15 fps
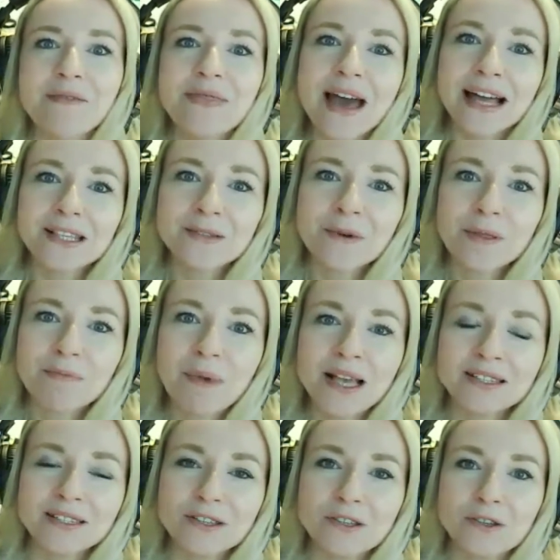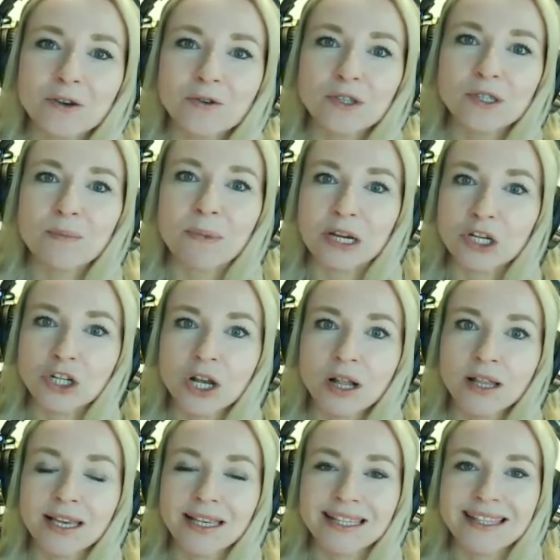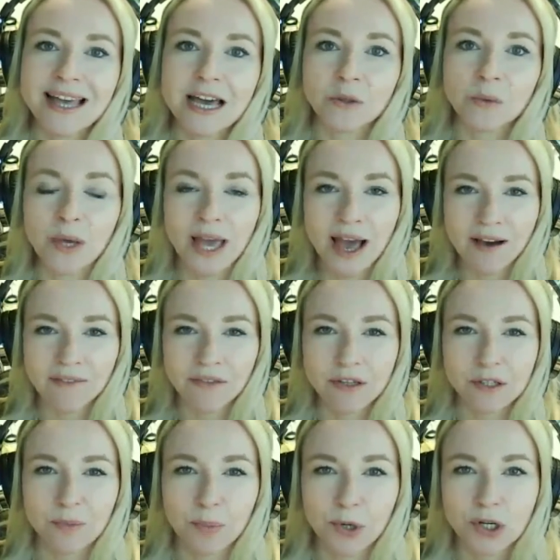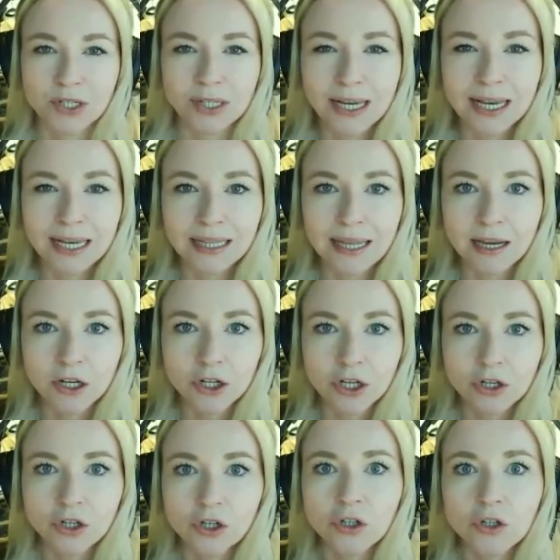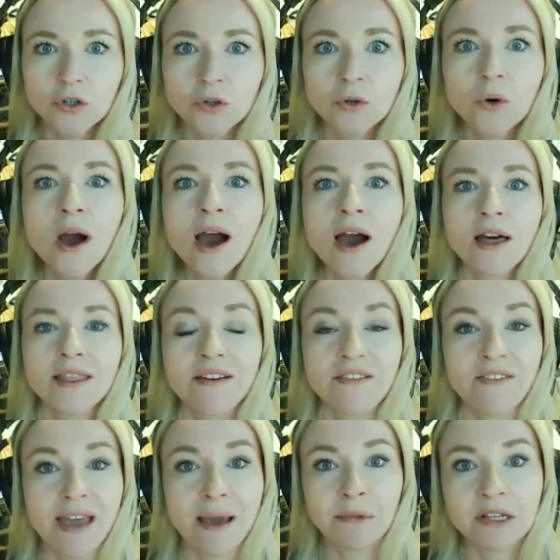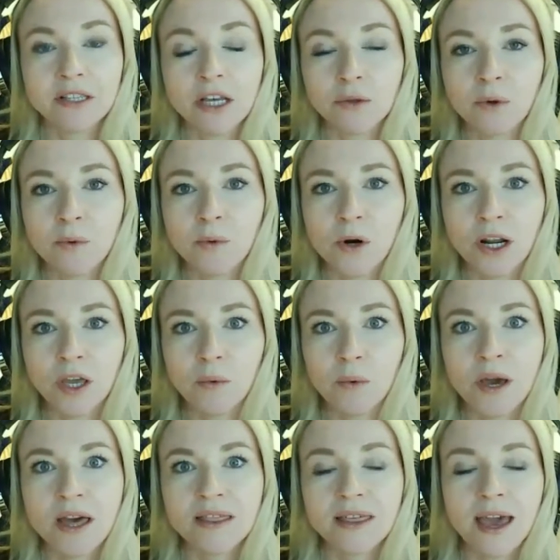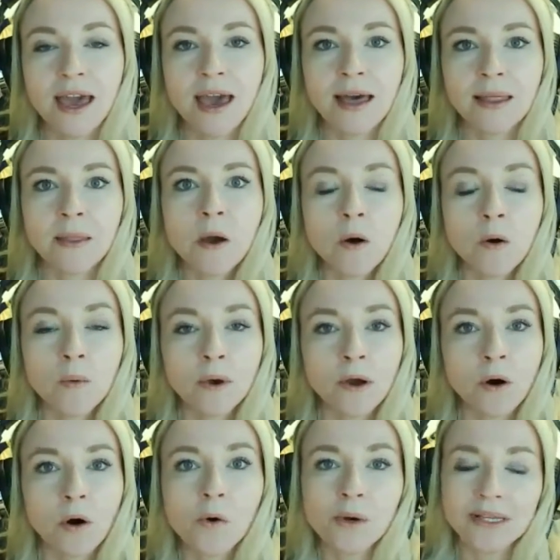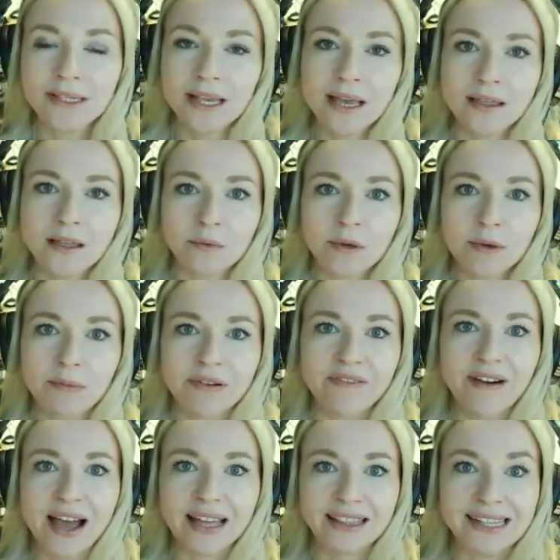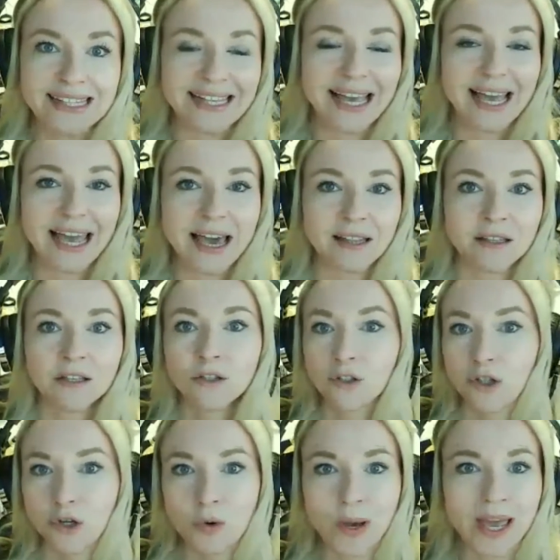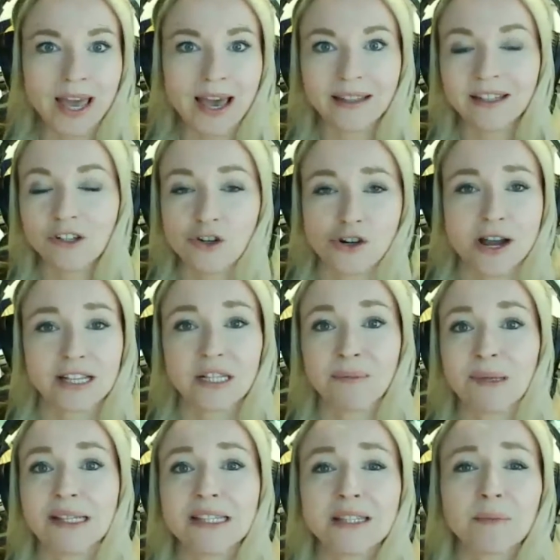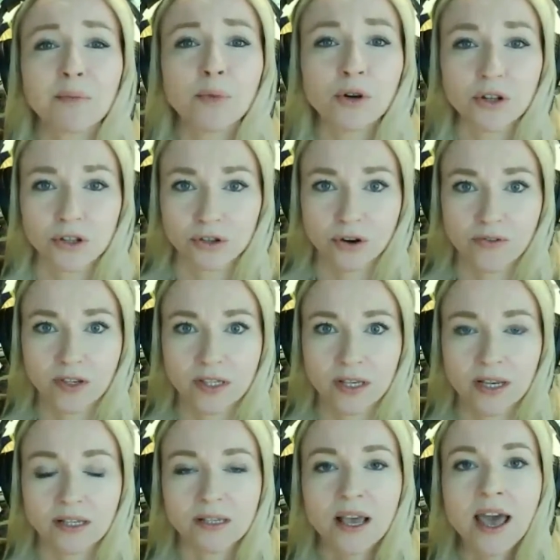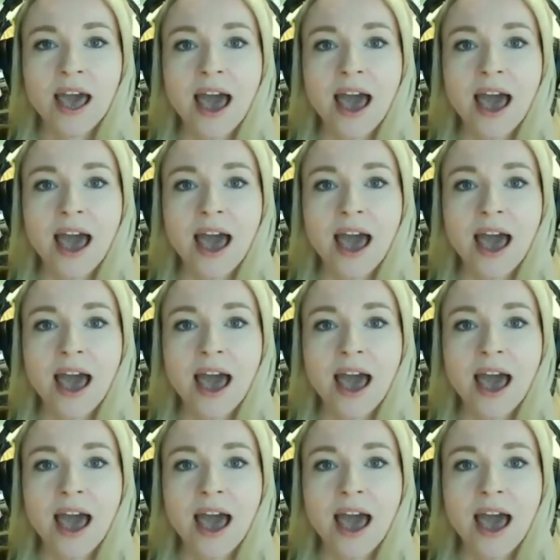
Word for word: that's what makes us so special is that we have this personal connection to the families that we're working with. And we always say that we provide this and to end transplant support services.